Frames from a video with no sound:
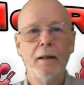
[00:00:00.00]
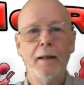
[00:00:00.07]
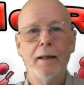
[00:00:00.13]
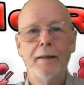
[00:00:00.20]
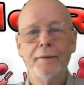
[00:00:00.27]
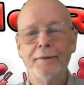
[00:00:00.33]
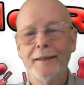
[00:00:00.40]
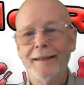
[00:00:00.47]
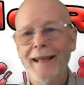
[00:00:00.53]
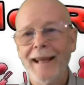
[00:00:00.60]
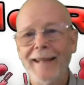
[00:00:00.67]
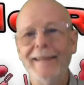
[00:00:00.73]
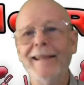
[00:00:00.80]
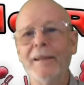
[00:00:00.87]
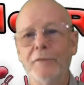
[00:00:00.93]
that
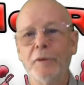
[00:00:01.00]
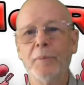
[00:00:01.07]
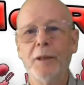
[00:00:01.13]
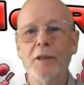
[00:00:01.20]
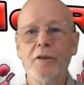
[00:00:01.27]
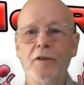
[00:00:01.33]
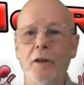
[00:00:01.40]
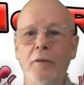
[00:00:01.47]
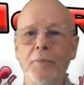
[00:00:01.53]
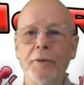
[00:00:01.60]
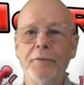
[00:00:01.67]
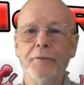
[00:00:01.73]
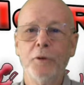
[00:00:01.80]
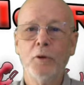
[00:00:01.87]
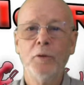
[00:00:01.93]
had never been solved
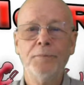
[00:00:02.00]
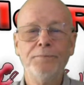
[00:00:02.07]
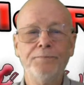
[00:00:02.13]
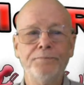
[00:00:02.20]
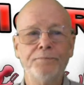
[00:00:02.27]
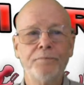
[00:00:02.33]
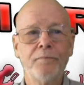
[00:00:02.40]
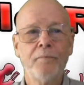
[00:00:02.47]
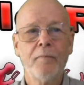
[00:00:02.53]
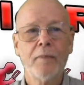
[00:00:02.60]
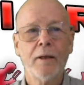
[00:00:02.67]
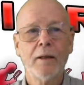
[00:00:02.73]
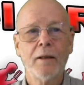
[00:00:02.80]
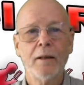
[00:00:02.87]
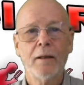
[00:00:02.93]
before.
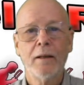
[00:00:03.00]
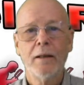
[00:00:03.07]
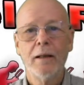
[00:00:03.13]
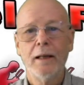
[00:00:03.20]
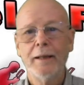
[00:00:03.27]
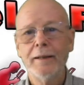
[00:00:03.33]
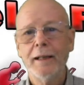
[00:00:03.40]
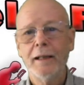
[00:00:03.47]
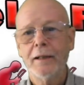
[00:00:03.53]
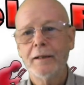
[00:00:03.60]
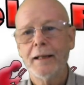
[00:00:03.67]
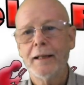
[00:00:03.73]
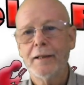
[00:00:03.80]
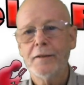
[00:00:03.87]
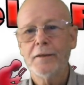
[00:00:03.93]
And
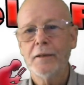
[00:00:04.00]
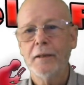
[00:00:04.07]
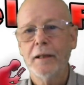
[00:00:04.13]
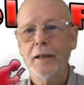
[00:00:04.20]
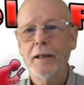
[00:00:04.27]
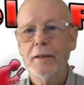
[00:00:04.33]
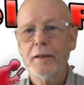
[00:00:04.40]
nowadays, it's